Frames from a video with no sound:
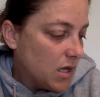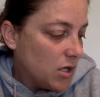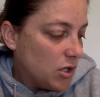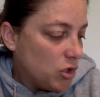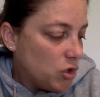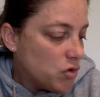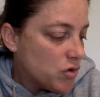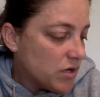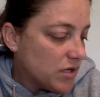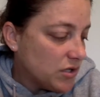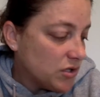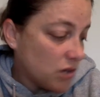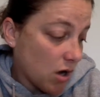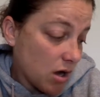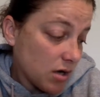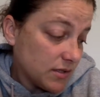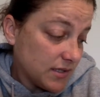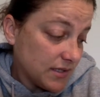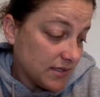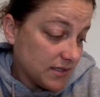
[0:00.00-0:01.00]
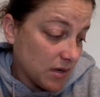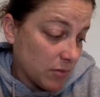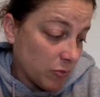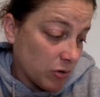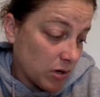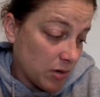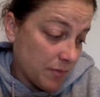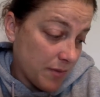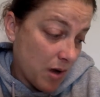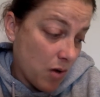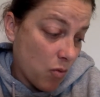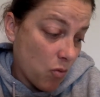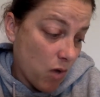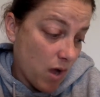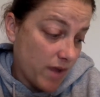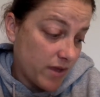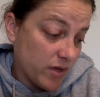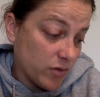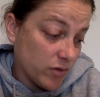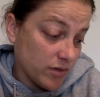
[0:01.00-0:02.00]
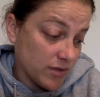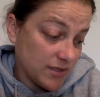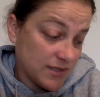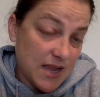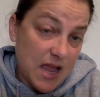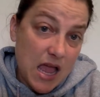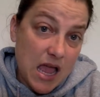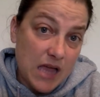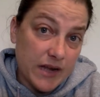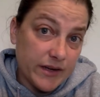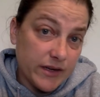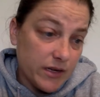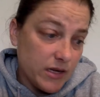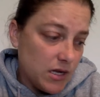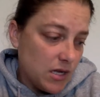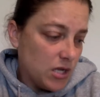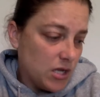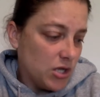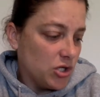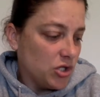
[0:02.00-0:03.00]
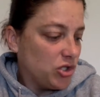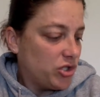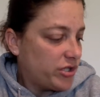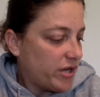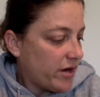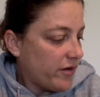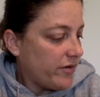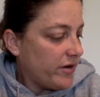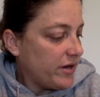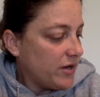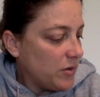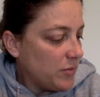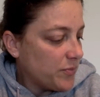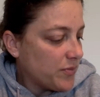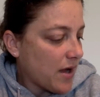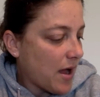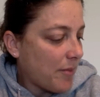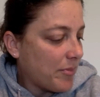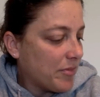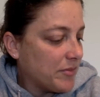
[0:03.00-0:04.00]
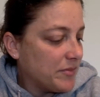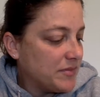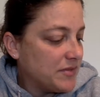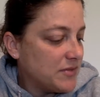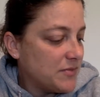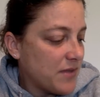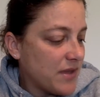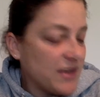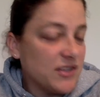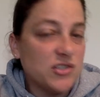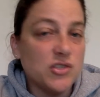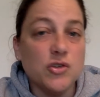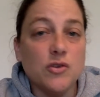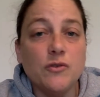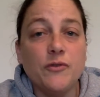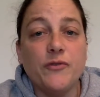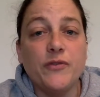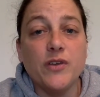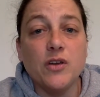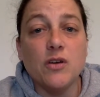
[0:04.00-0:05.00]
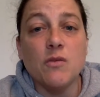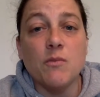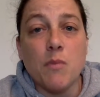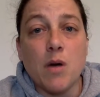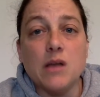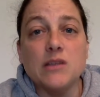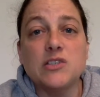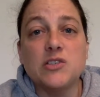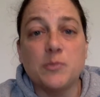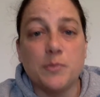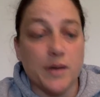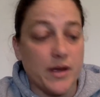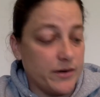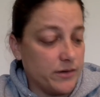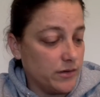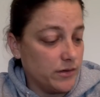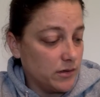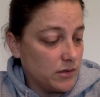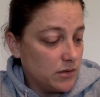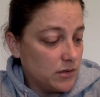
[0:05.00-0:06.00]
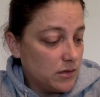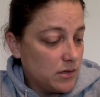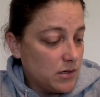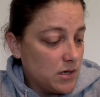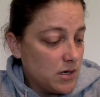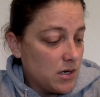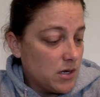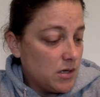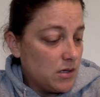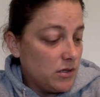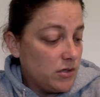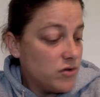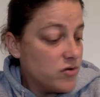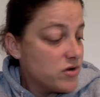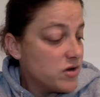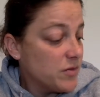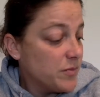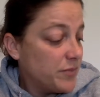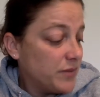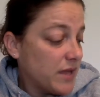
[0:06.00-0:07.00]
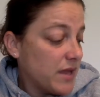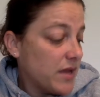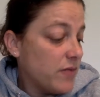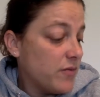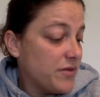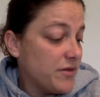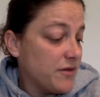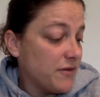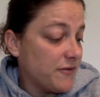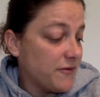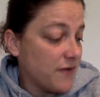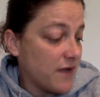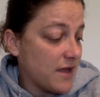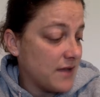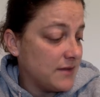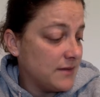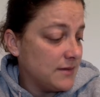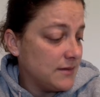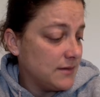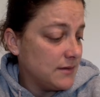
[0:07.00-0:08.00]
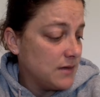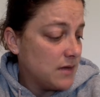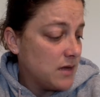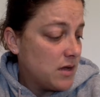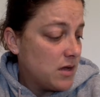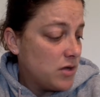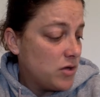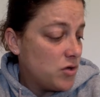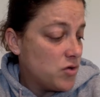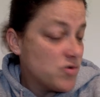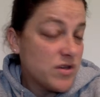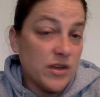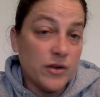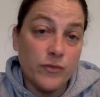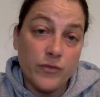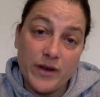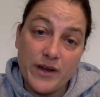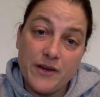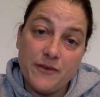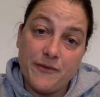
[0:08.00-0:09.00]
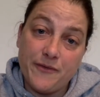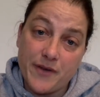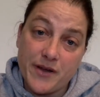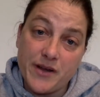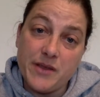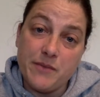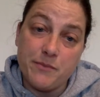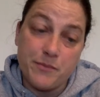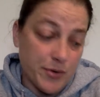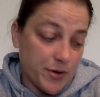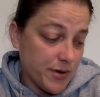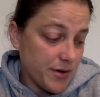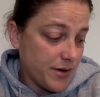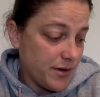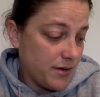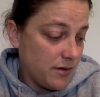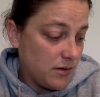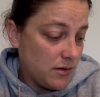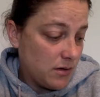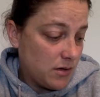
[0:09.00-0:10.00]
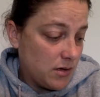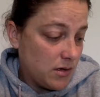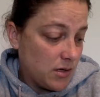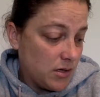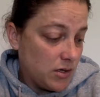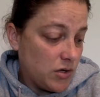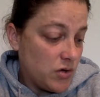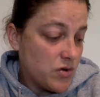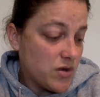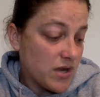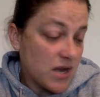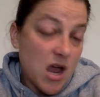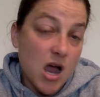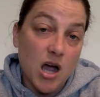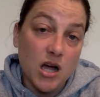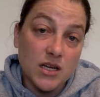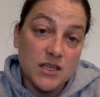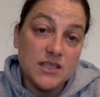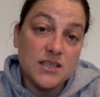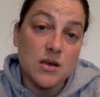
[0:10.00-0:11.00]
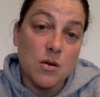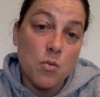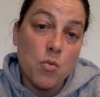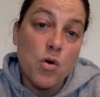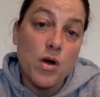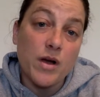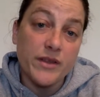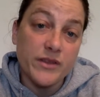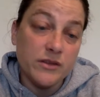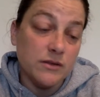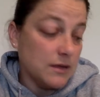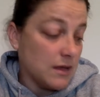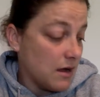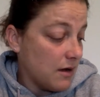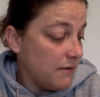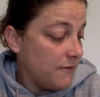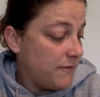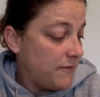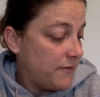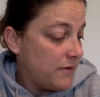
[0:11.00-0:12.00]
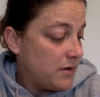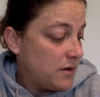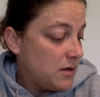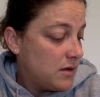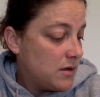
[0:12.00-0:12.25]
You can talk to someone about why you are sad. Sharing your problems makes you feel much better. You can play with your friends, you can read a funny book. You can hug someone you love.